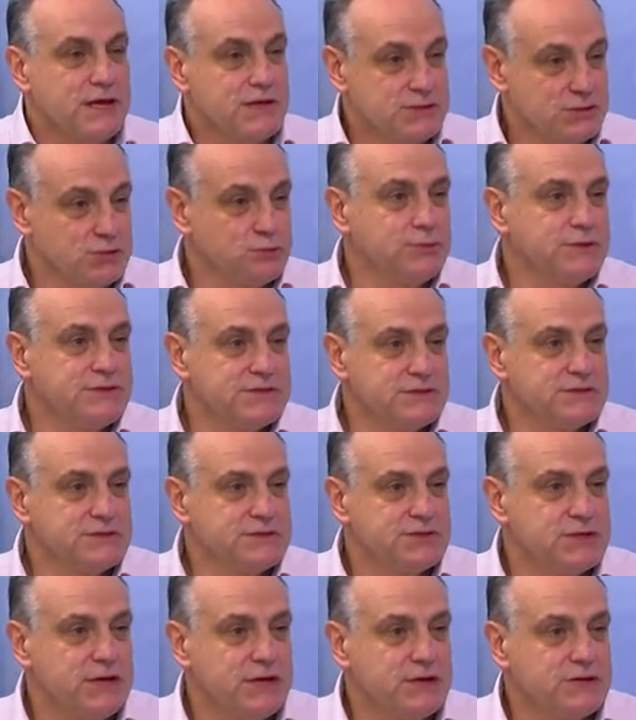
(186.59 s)
as your business
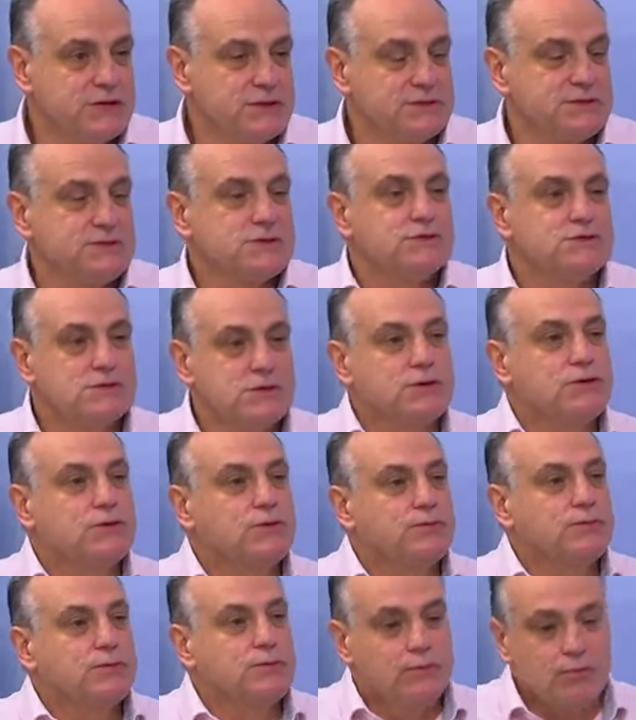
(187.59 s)
changes, so
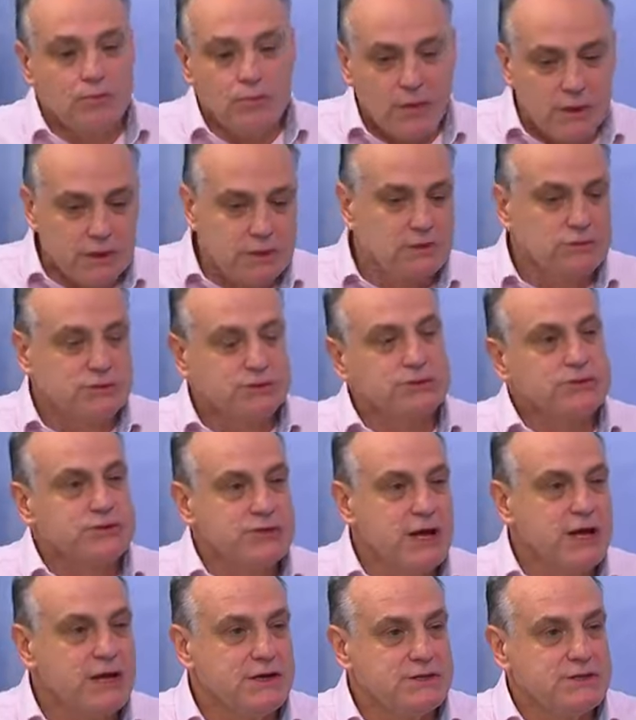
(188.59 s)
your model should
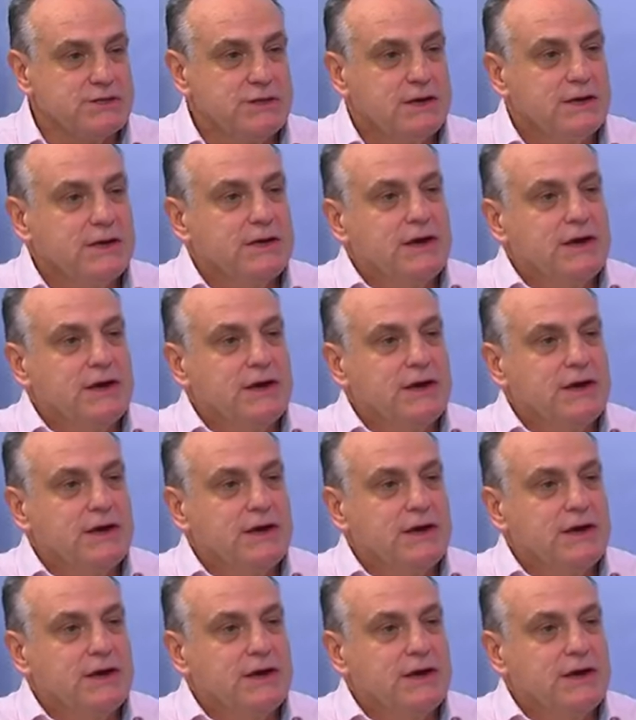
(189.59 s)
change,